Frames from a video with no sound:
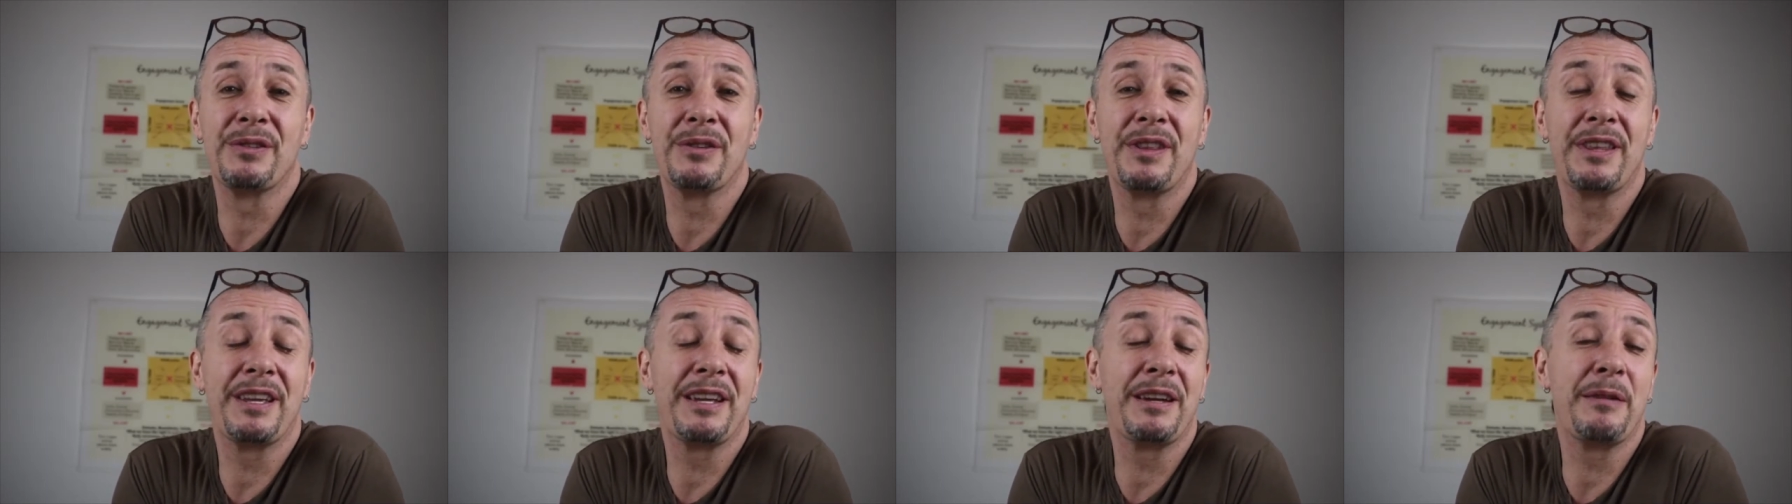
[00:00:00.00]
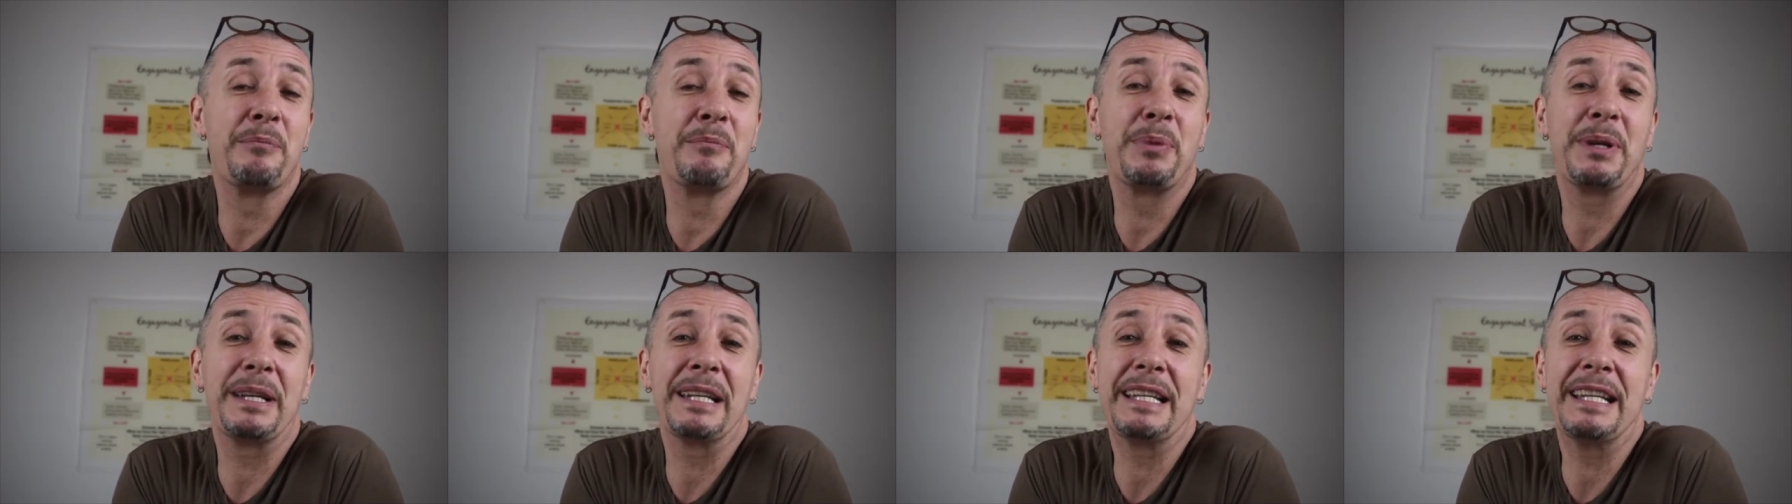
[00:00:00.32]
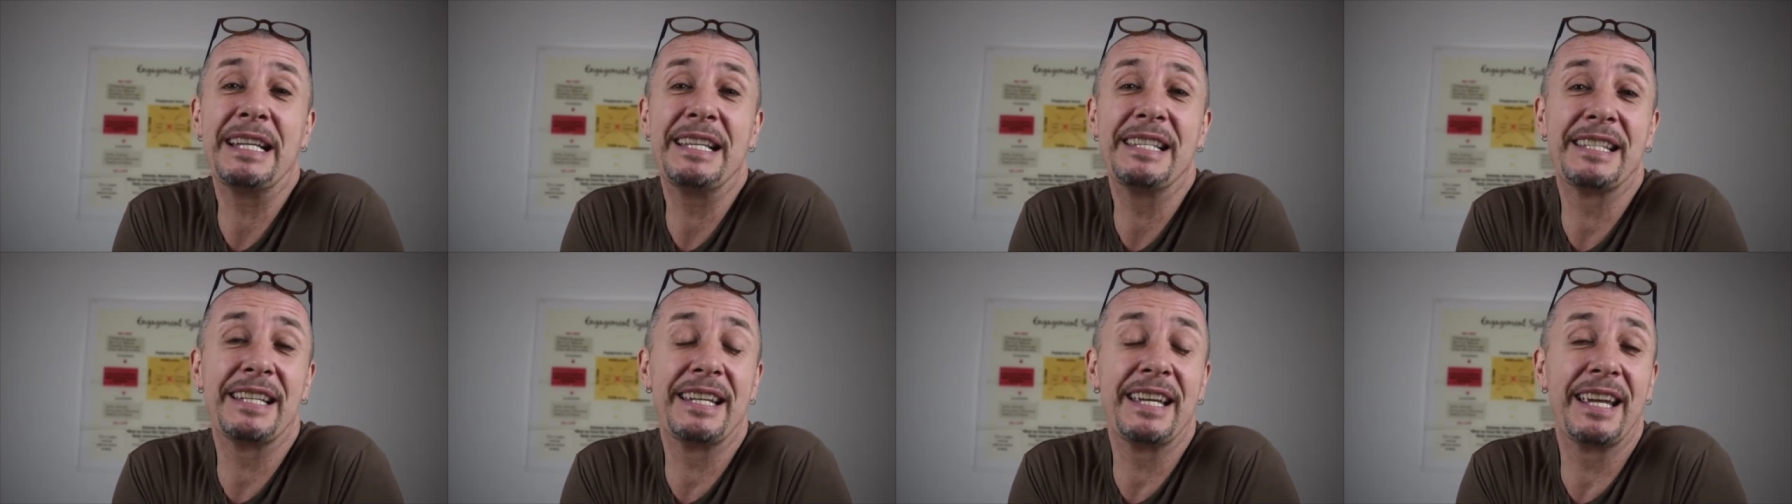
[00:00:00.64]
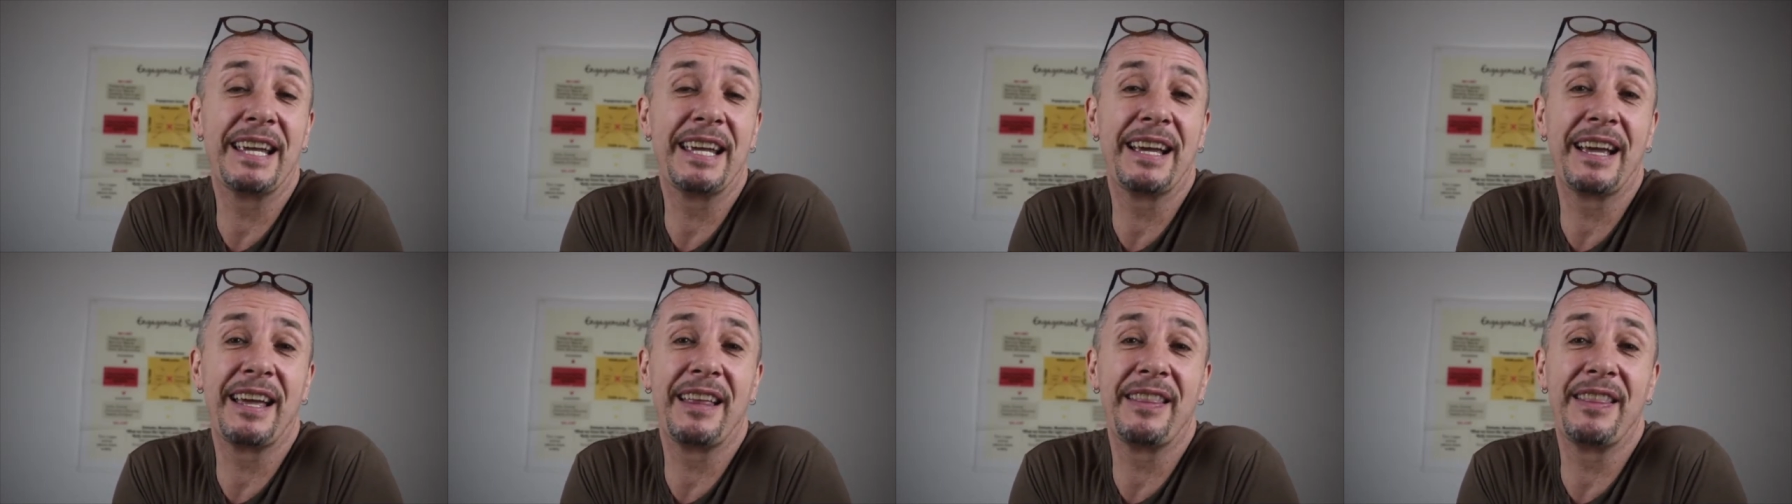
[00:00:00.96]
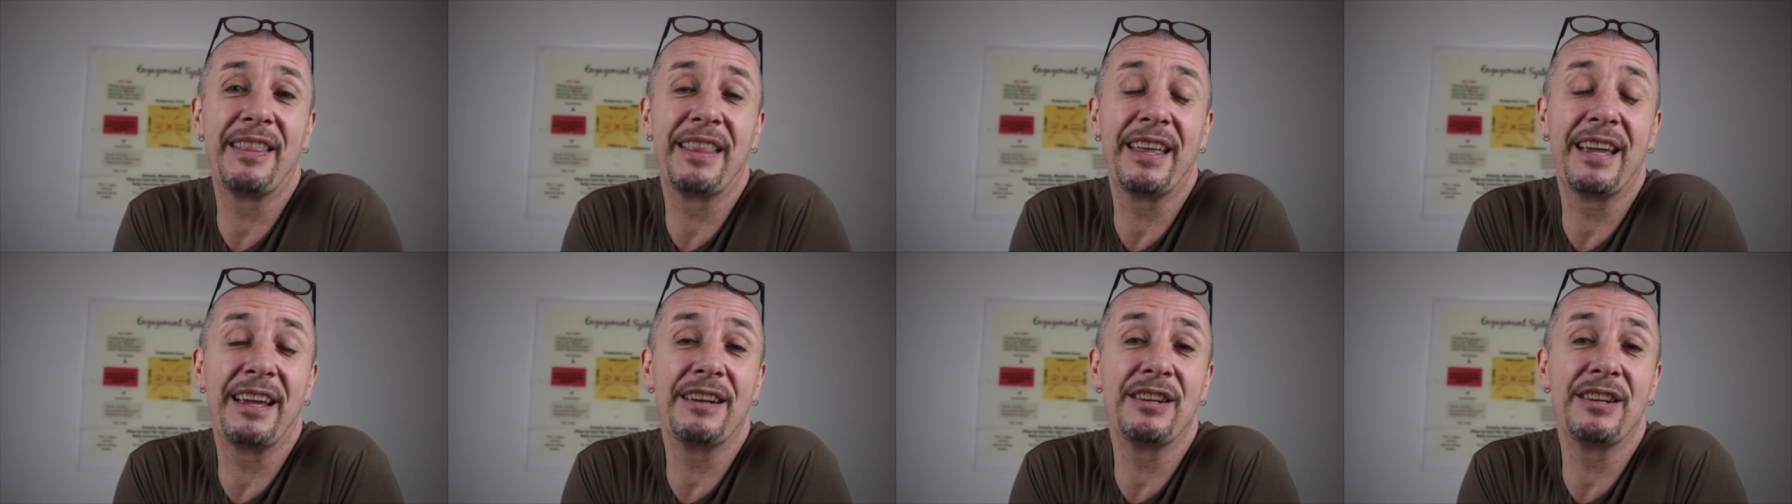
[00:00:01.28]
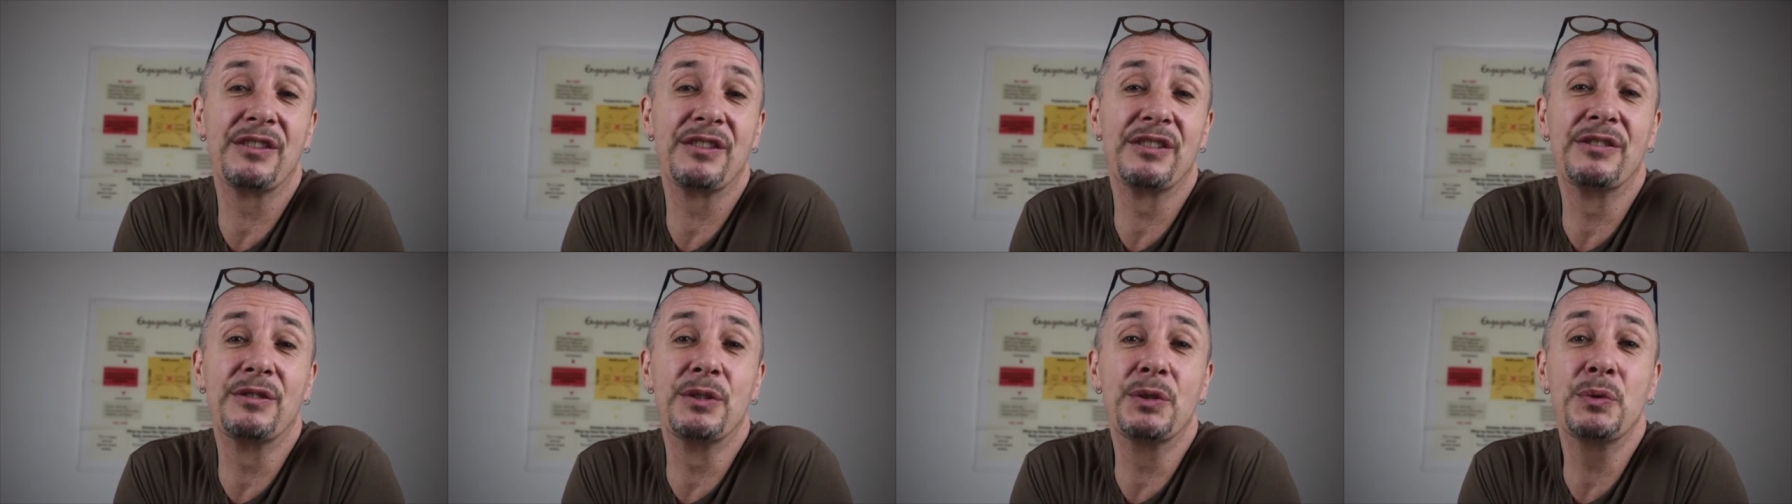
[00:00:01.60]
or they're pleasing and they're
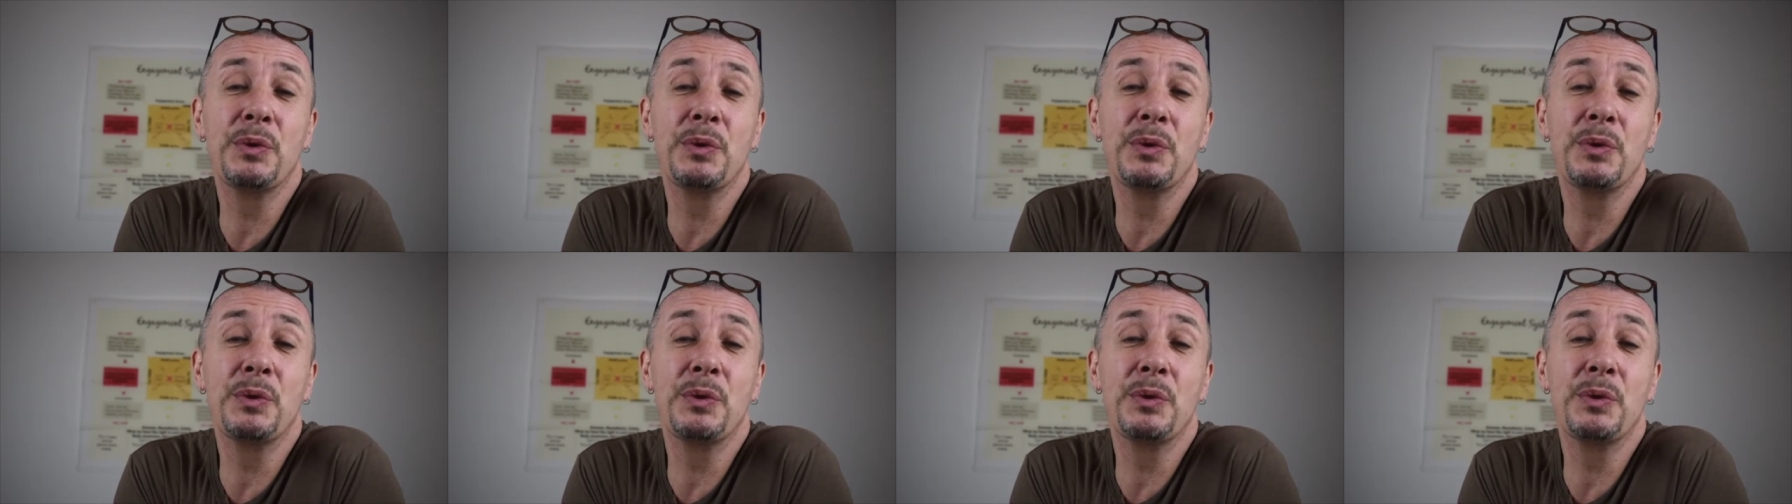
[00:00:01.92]
just